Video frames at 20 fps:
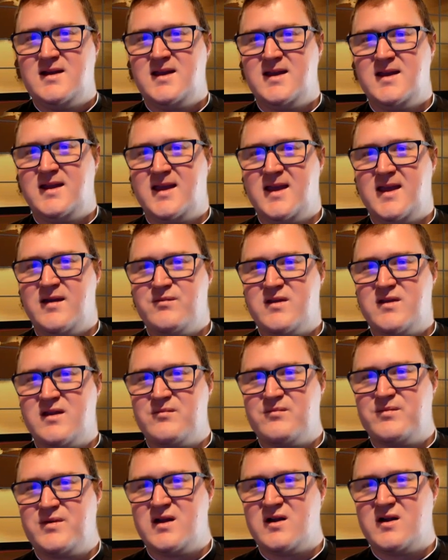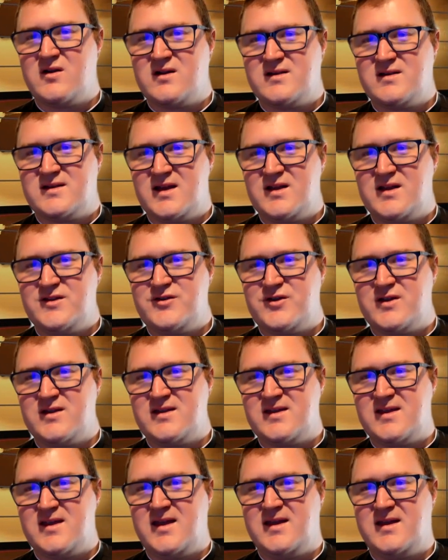He came to the bier and touched
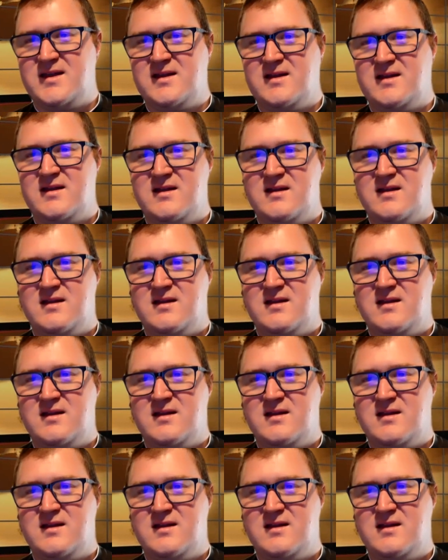it, saying,